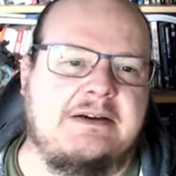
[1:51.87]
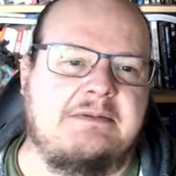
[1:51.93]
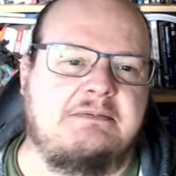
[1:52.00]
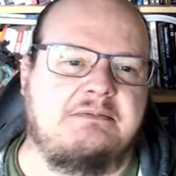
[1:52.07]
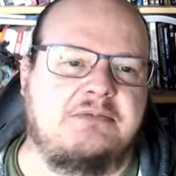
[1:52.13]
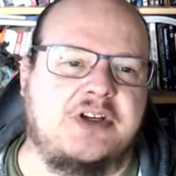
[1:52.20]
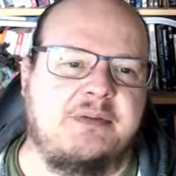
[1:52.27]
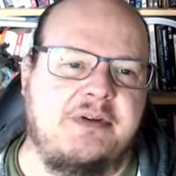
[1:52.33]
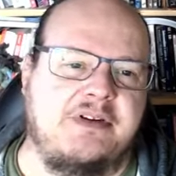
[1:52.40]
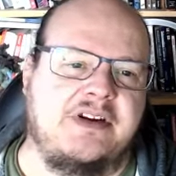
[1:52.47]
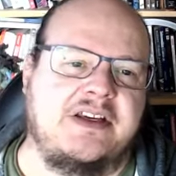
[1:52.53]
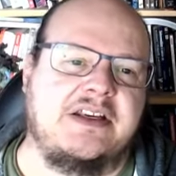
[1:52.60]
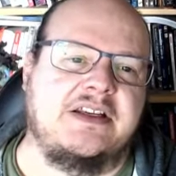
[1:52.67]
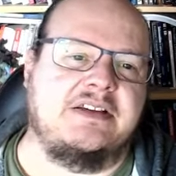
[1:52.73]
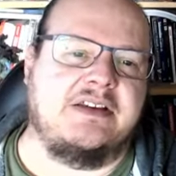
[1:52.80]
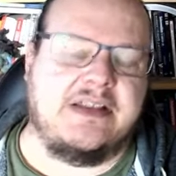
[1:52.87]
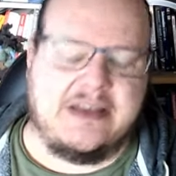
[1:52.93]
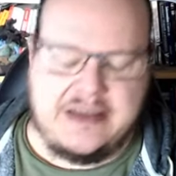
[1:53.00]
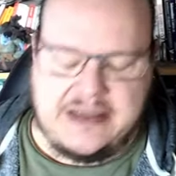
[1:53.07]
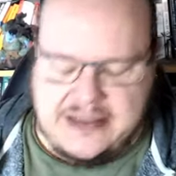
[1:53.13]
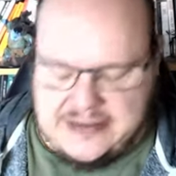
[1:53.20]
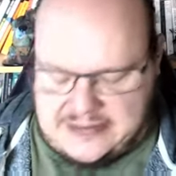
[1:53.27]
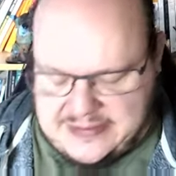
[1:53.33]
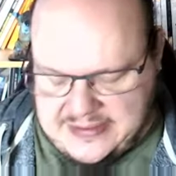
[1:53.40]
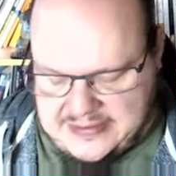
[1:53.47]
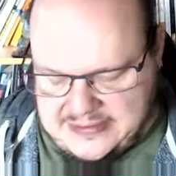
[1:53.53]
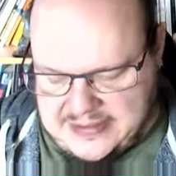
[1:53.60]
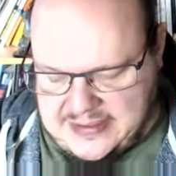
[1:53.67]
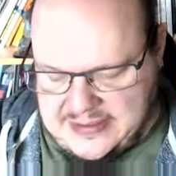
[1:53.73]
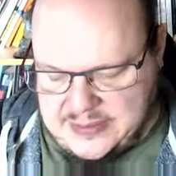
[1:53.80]
community
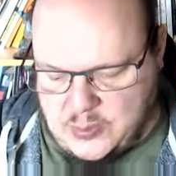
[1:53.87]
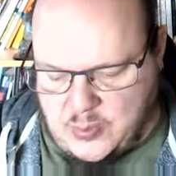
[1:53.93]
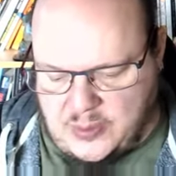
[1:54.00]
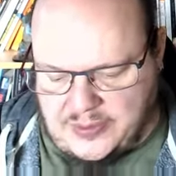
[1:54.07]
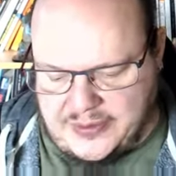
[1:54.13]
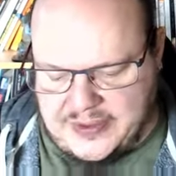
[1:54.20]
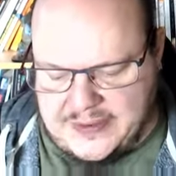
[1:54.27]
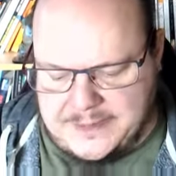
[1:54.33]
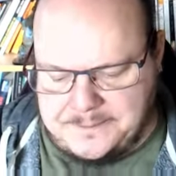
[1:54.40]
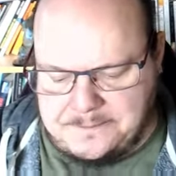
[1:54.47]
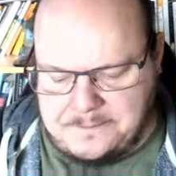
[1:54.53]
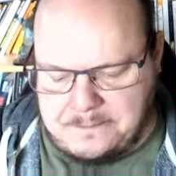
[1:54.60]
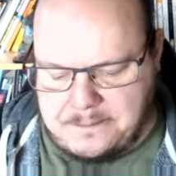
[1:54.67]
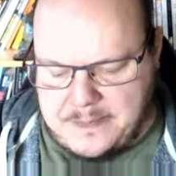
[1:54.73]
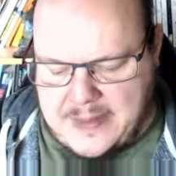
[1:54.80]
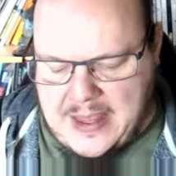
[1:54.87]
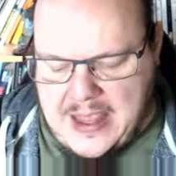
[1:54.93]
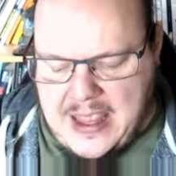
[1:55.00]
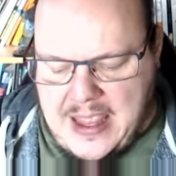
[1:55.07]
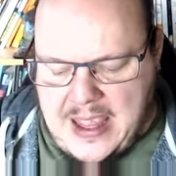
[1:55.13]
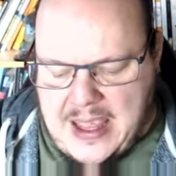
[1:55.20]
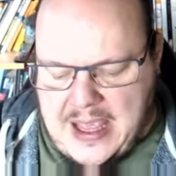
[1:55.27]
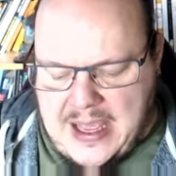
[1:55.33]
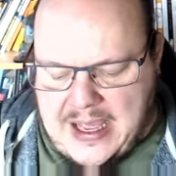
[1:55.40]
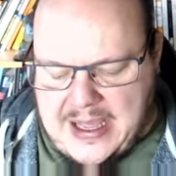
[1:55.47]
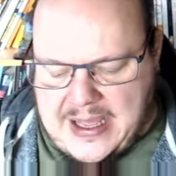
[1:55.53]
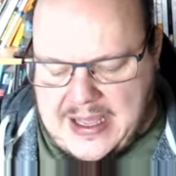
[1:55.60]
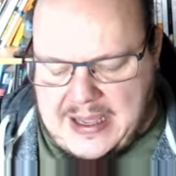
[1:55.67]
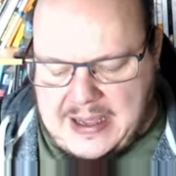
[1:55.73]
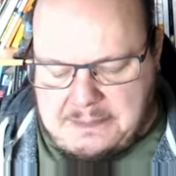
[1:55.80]
and equality.
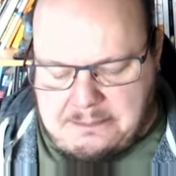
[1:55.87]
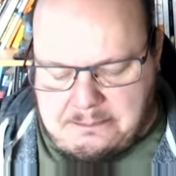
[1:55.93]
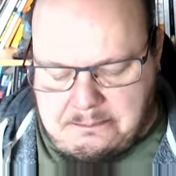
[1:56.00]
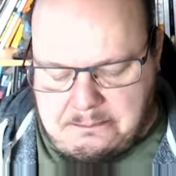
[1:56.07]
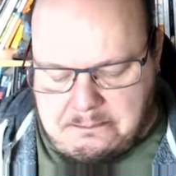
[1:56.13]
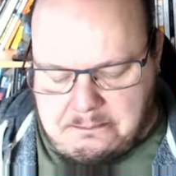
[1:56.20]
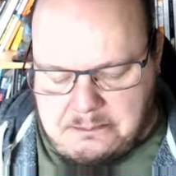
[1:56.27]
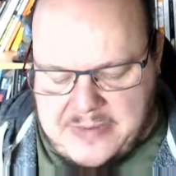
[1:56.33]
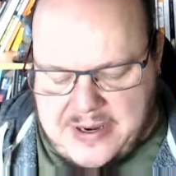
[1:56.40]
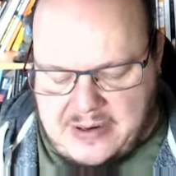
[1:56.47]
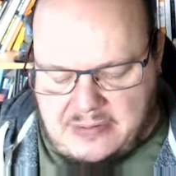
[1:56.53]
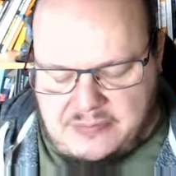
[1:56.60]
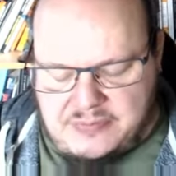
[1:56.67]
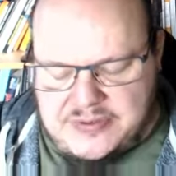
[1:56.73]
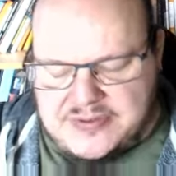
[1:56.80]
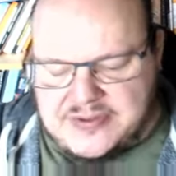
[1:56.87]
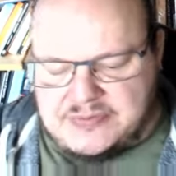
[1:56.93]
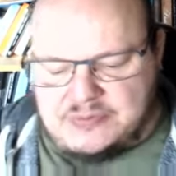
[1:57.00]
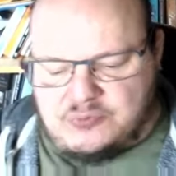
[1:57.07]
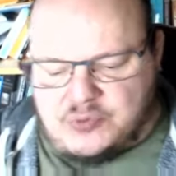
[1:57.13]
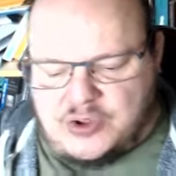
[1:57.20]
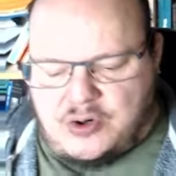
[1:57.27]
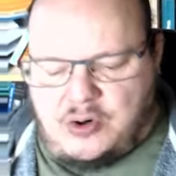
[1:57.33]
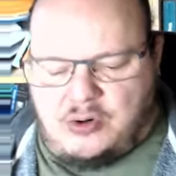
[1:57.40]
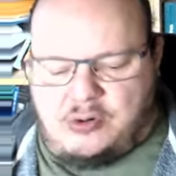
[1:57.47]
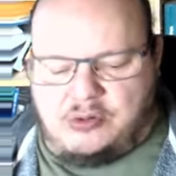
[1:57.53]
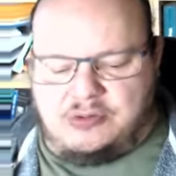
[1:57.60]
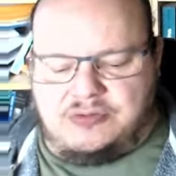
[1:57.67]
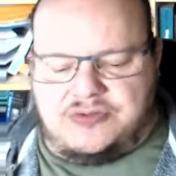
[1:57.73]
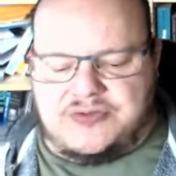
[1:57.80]
Now, this
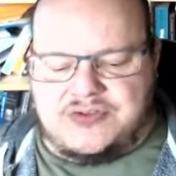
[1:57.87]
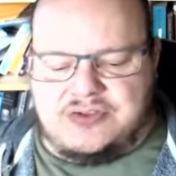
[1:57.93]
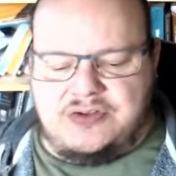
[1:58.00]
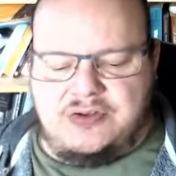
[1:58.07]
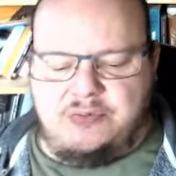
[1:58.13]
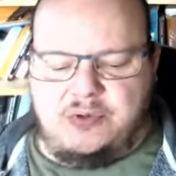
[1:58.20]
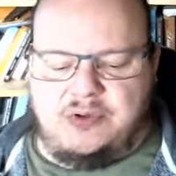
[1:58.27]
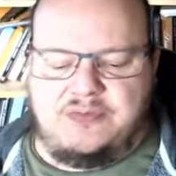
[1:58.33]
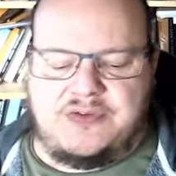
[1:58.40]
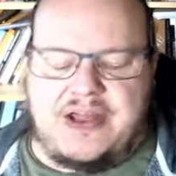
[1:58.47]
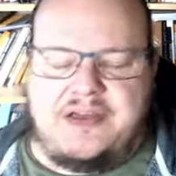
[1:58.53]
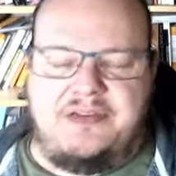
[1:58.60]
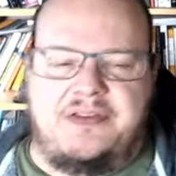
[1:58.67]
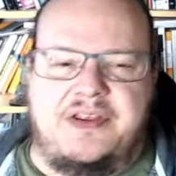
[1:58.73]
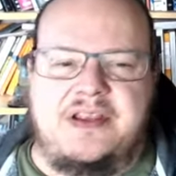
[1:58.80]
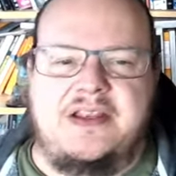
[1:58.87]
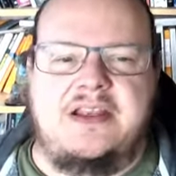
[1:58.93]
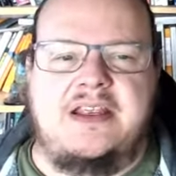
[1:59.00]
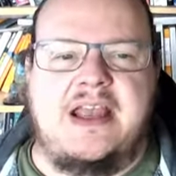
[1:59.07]
recalls, you will have done the